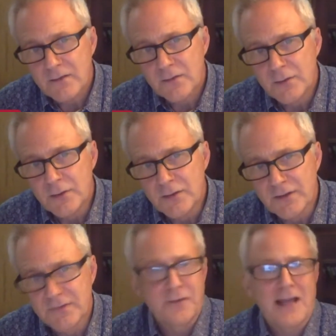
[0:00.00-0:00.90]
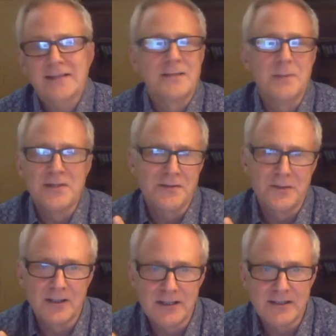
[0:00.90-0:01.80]
through the flat image,
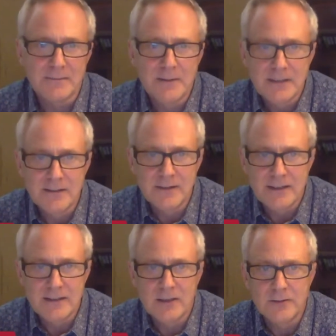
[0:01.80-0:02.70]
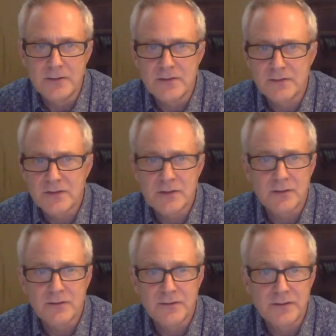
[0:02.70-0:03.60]
if you like. Now that includes
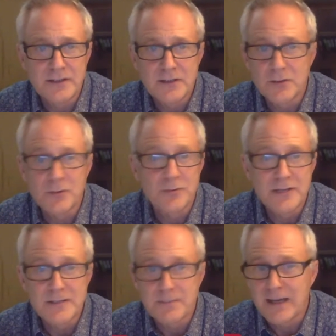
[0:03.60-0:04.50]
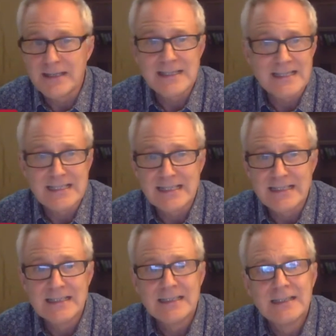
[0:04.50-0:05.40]
photography, drawing,
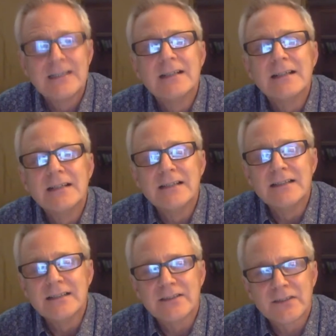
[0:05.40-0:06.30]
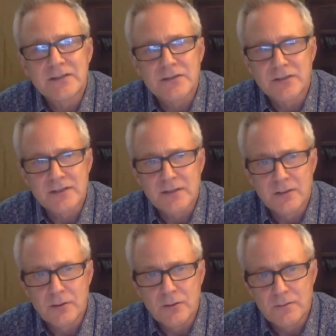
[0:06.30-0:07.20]
painting, etc. You
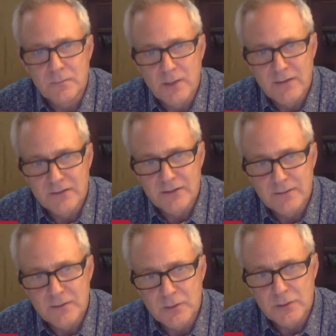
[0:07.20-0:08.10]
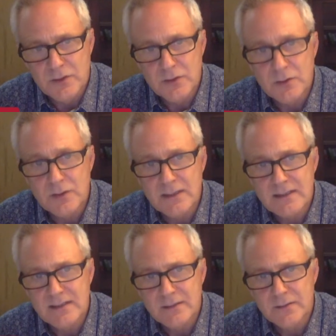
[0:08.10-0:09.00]
know, or whatever your
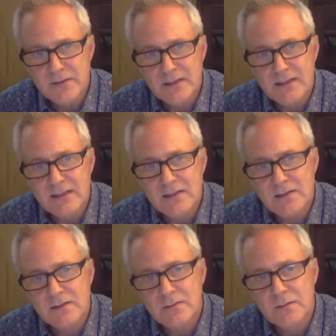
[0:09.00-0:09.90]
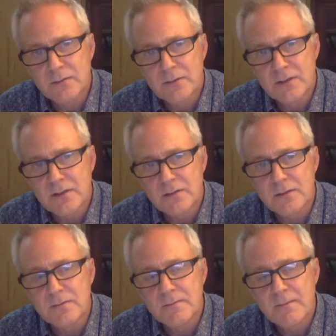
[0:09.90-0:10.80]
2D skill set is, we want you
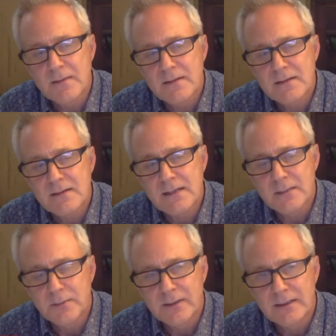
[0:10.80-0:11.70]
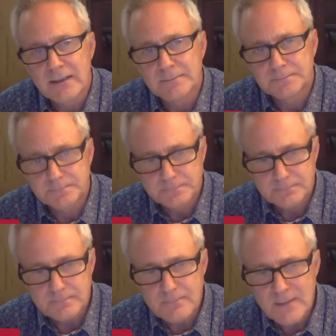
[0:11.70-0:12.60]
to celebrate that.
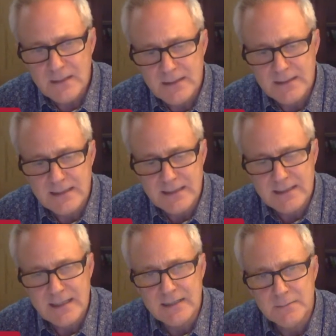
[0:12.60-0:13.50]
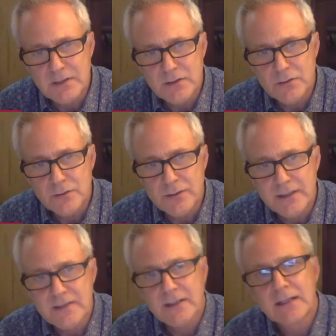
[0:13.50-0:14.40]
And as Nikki said, I mean,
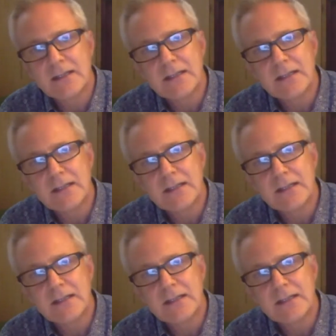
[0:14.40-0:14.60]
drawing is a